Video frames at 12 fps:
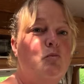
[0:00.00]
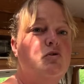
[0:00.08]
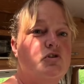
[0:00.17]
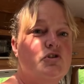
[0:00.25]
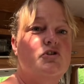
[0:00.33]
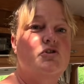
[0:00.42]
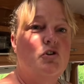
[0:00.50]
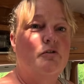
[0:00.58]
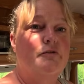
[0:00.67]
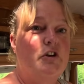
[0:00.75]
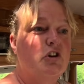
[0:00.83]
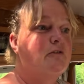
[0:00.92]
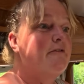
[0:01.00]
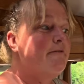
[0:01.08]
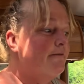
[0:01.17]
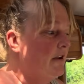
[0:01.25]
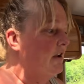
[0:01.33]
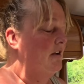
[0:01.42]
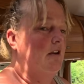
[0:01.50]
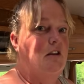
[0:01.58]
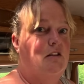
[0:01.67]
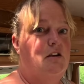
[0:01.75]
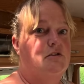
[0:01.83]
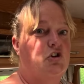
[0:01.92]
much stuff you can fit
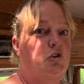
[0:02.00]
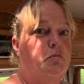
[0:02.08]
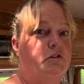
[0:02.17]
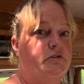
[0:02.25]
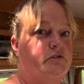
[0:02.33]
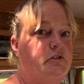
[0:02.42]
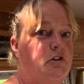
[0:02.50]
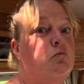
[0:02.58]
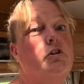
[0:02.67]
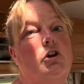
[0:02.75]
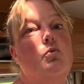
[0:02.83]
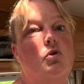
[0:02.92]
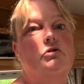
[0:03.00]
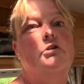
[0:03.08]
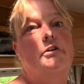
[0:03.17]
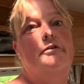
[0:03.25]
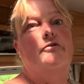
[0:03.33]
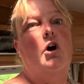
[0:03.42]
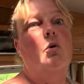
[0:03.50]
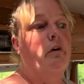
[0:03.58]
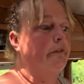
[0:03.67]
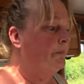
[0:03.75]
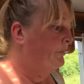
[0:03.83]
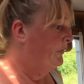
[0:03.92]
in these cupboards. Well, you would if you've got one,